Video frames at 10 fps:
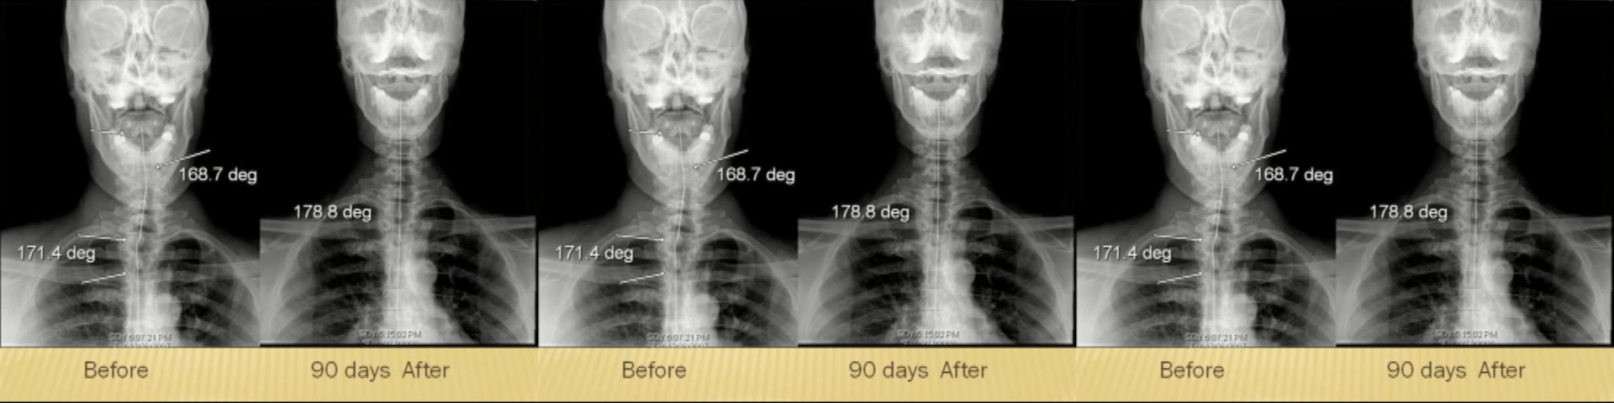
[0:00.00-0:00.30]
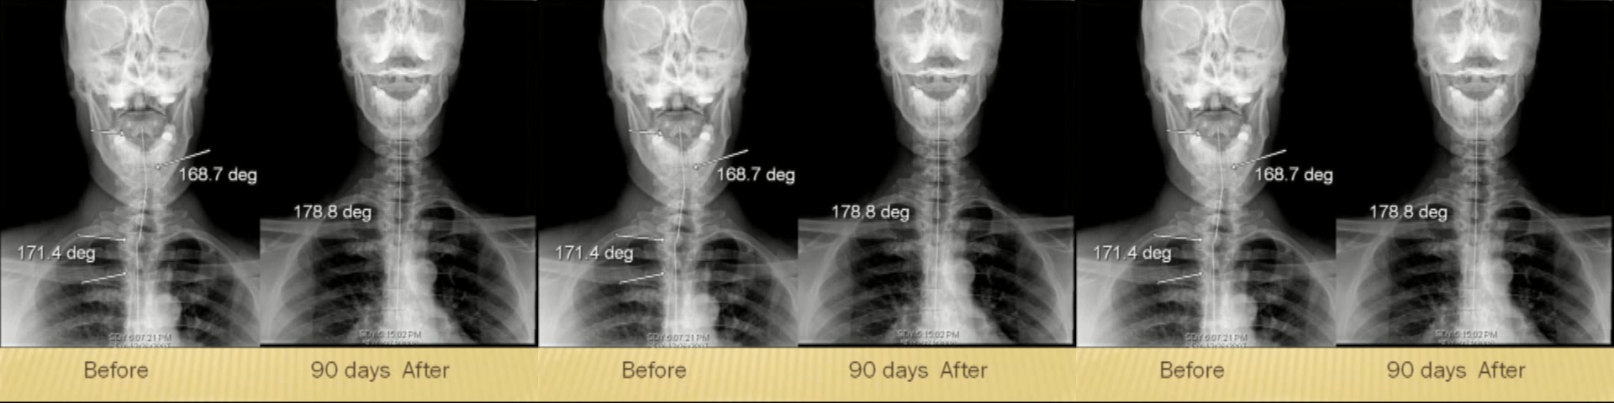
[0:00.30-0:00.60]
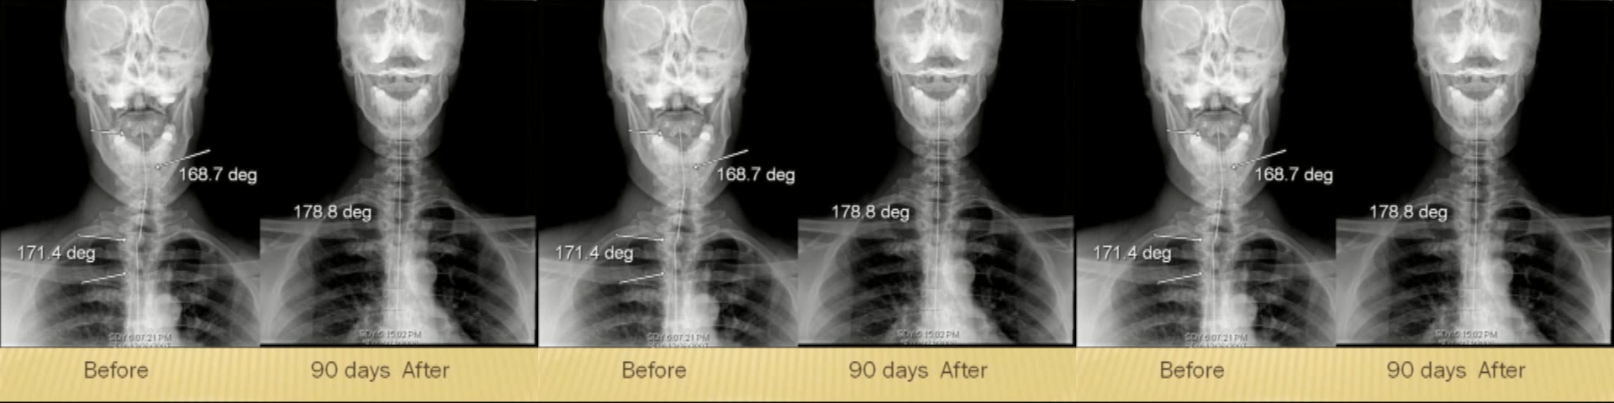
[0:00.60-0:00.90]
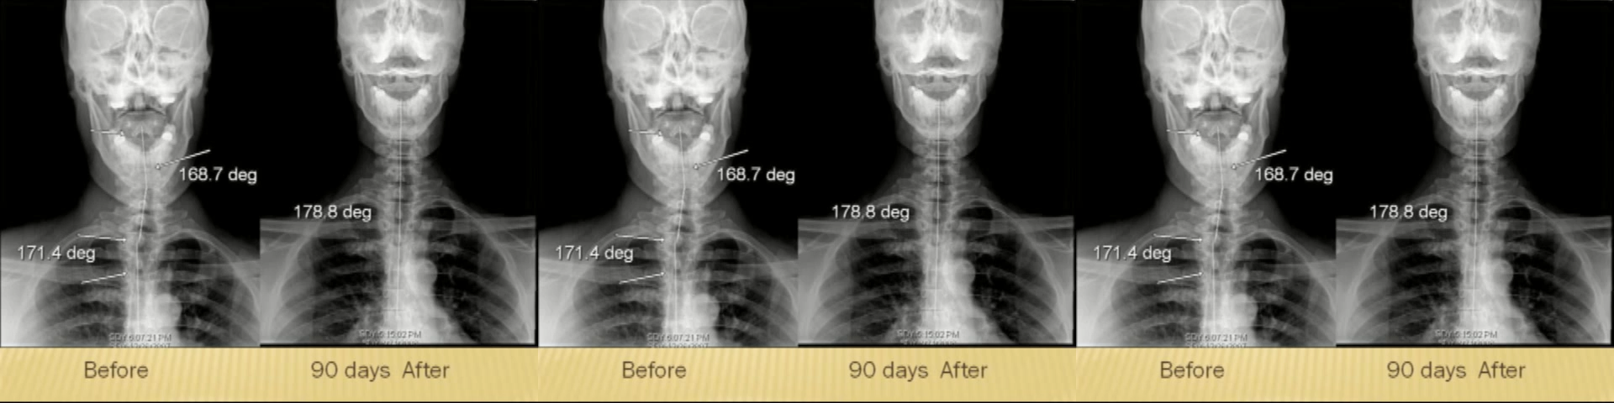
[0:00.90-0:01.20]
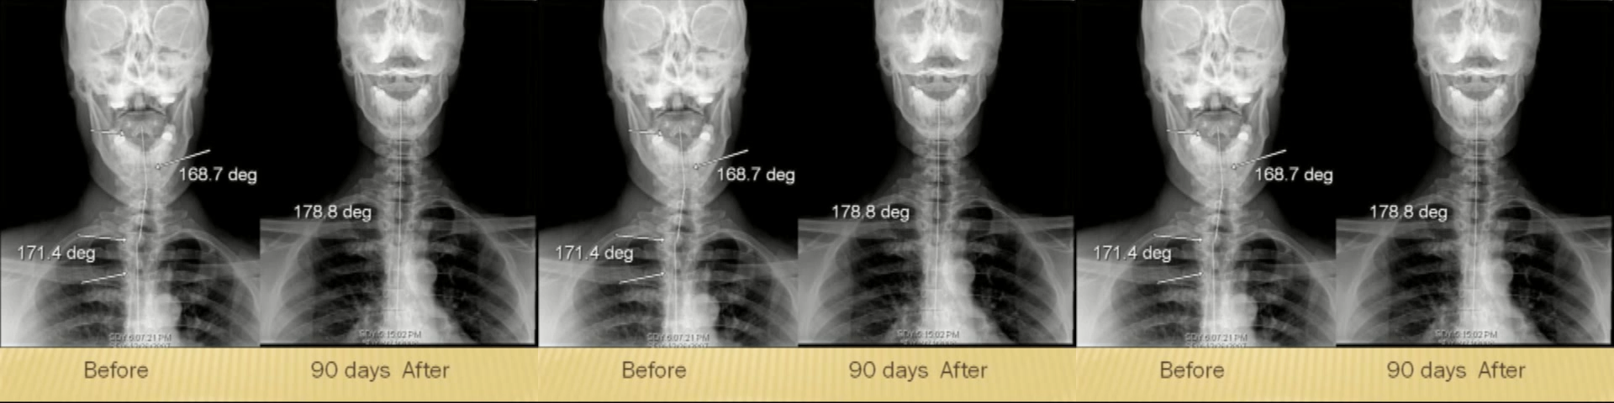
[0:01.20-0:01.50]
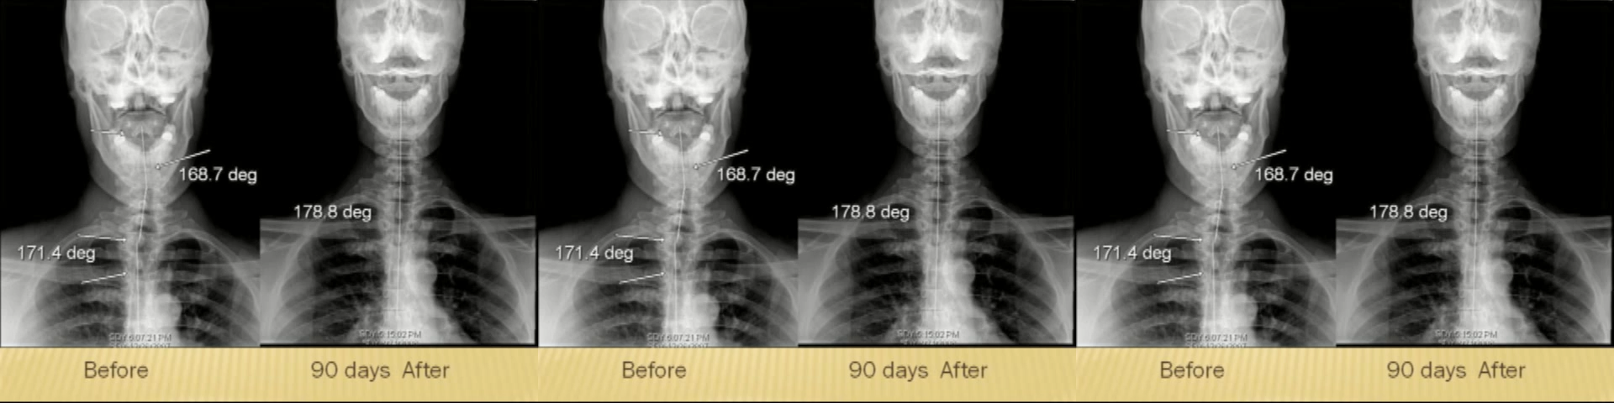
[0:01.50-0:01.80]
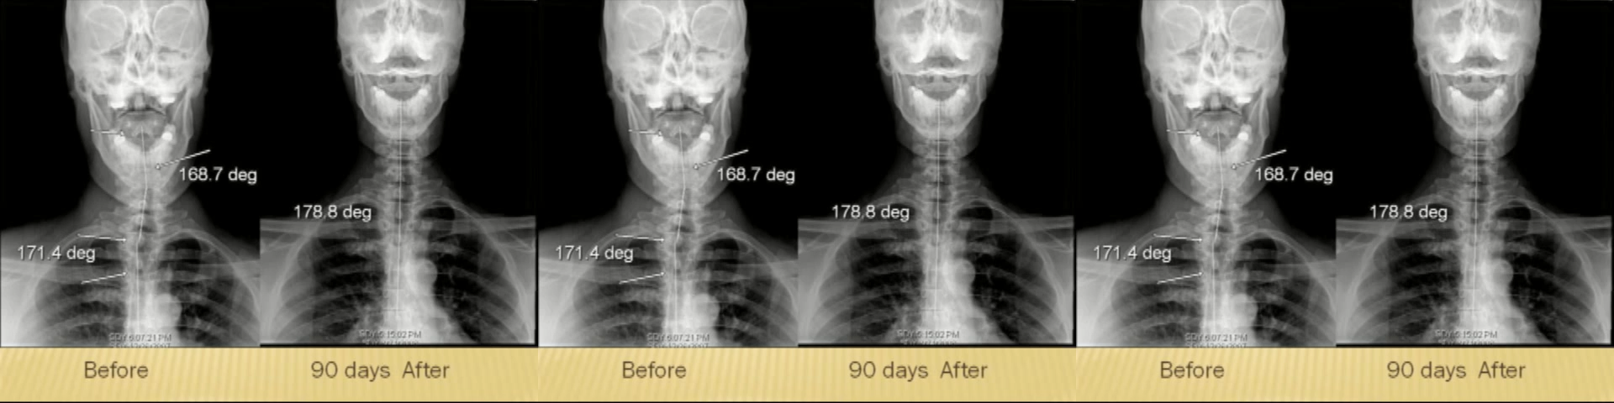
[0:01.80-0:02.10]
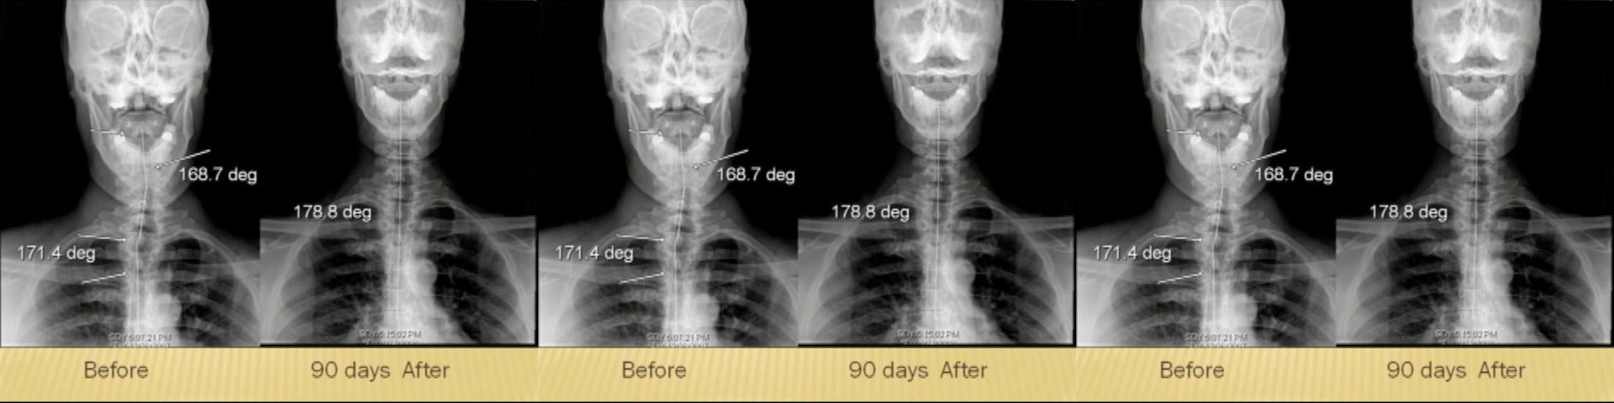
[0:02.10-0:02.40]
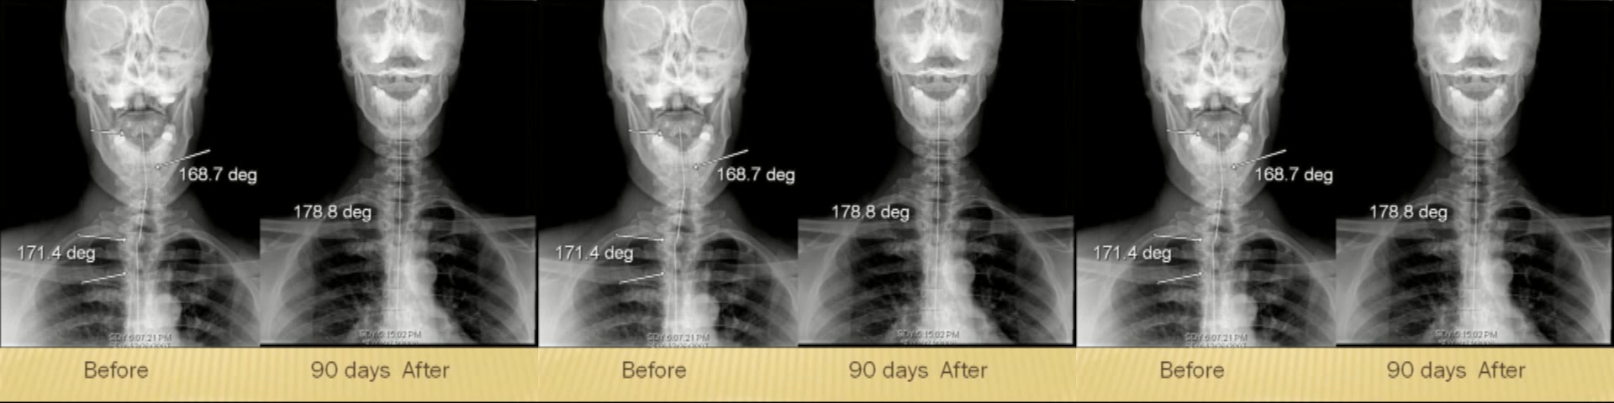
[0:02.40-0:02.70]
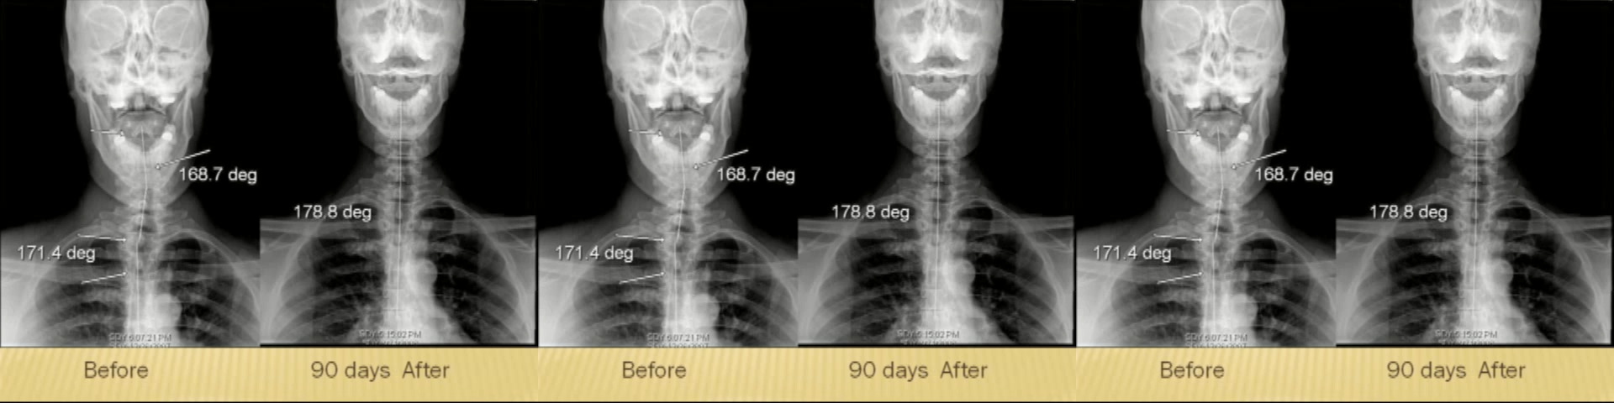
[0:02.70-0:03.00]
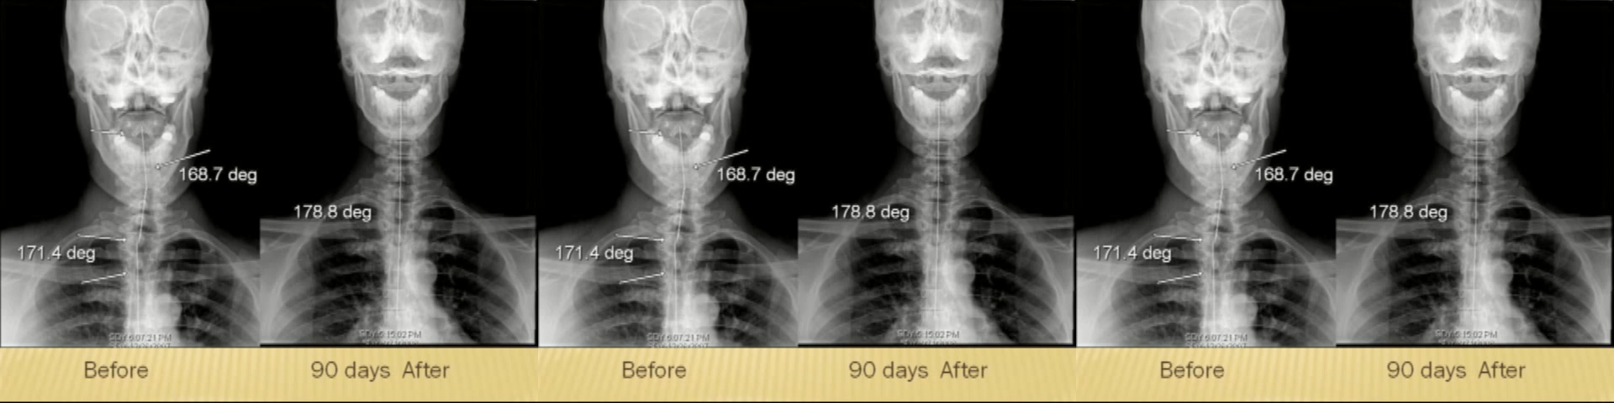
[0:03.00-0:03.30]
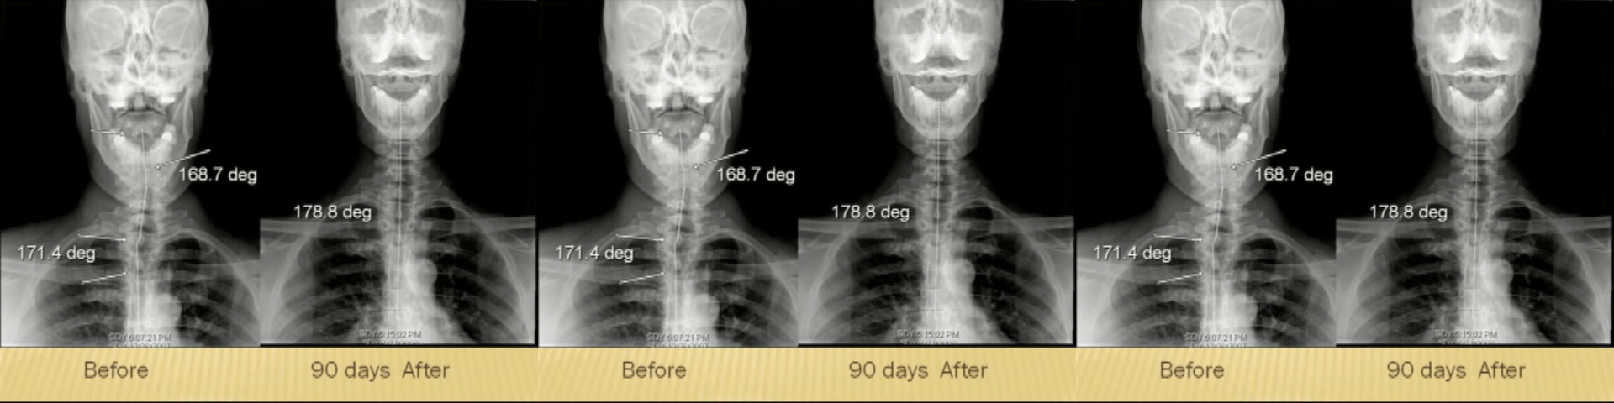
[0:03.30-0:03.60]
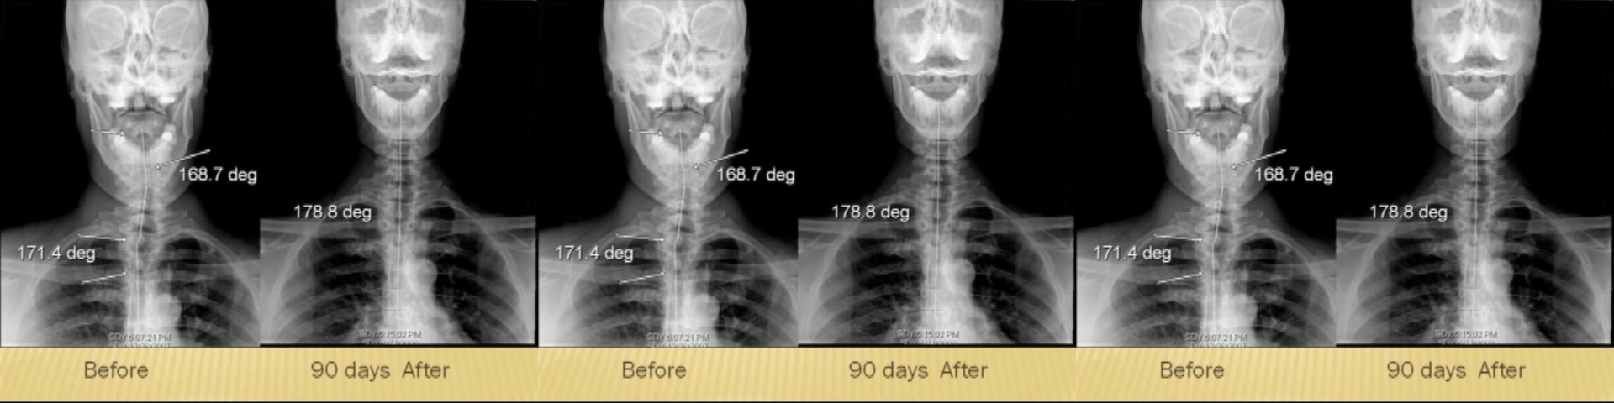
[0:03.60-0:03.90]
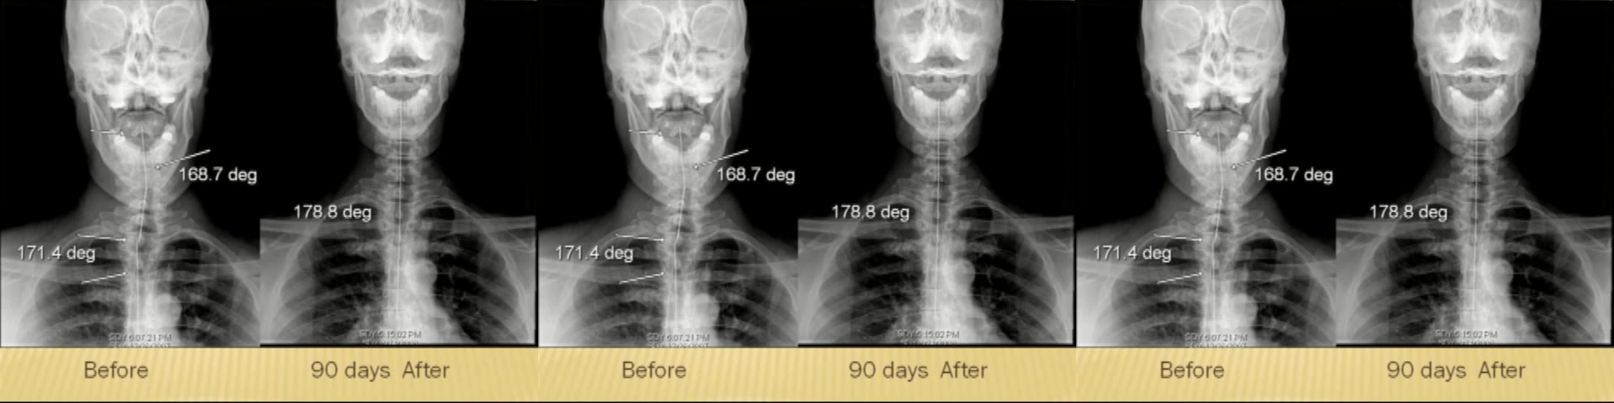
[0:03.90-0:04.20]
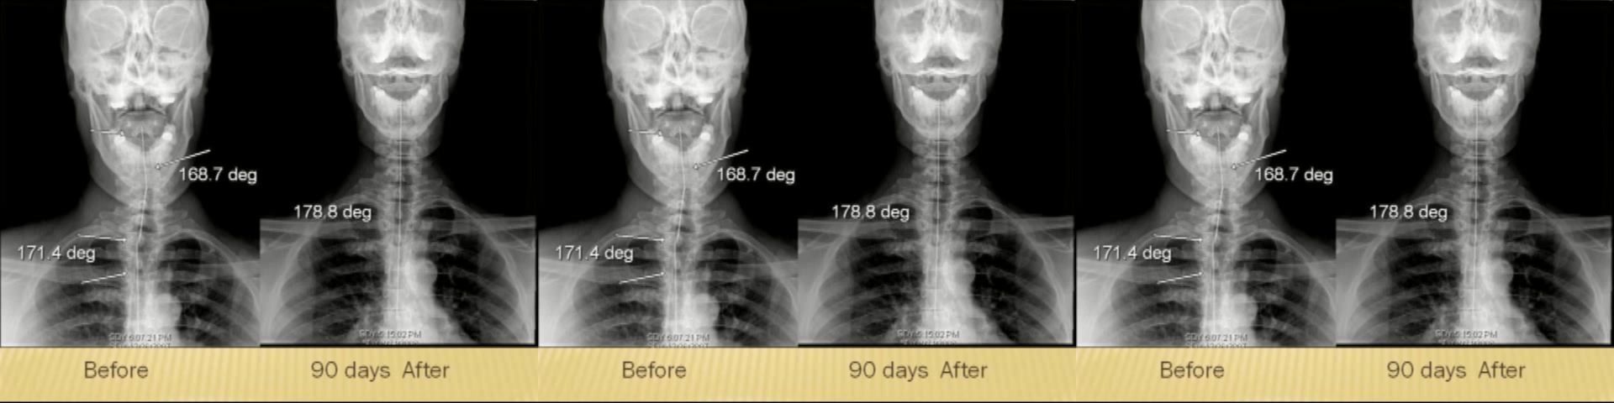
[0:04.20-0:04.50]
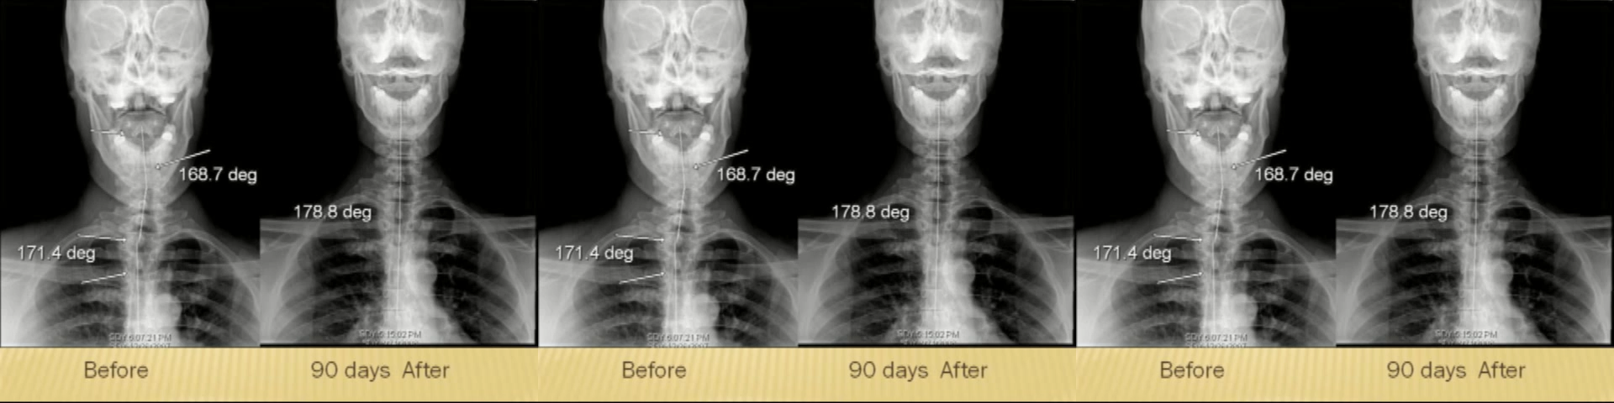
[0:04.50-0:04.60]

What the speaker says: [unreadable: no face in view]